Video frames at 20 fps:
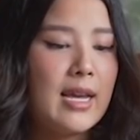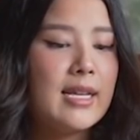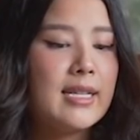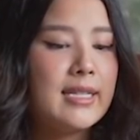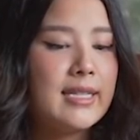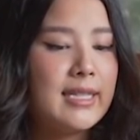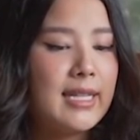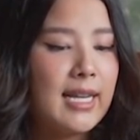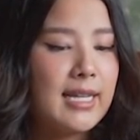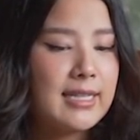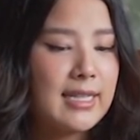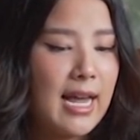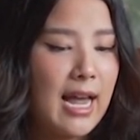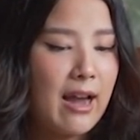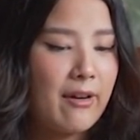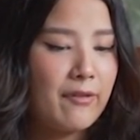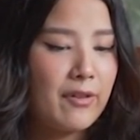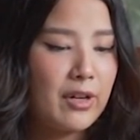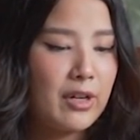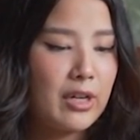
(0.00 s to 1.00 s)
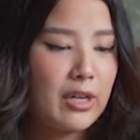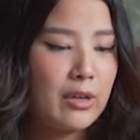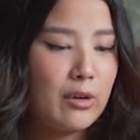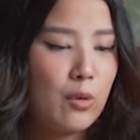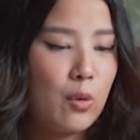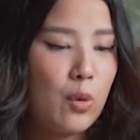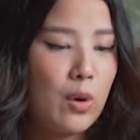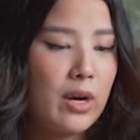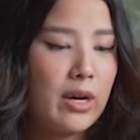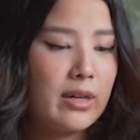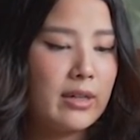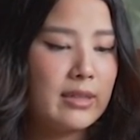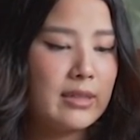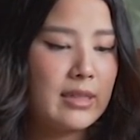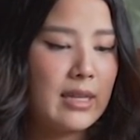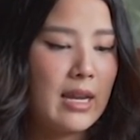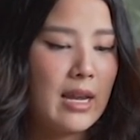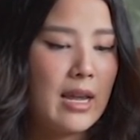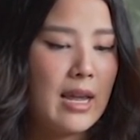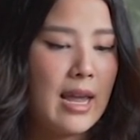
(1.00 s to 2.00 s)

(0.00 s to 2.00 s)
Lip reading: 6 African oils